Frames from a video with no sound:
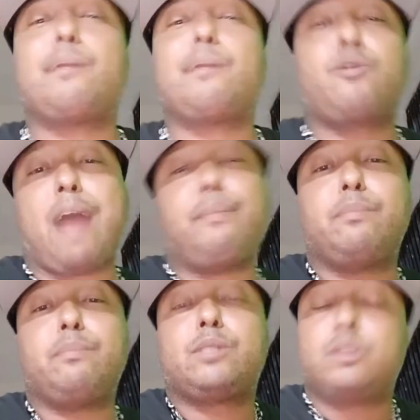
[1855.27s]
I'm grabbing
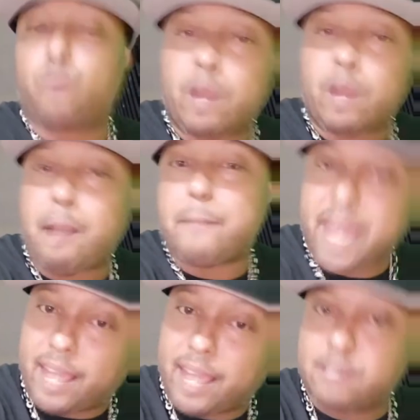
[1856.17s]
one of my
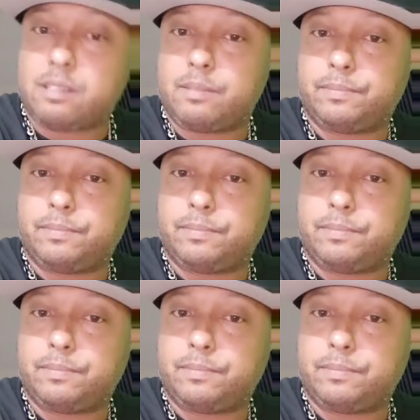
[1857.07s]
mans,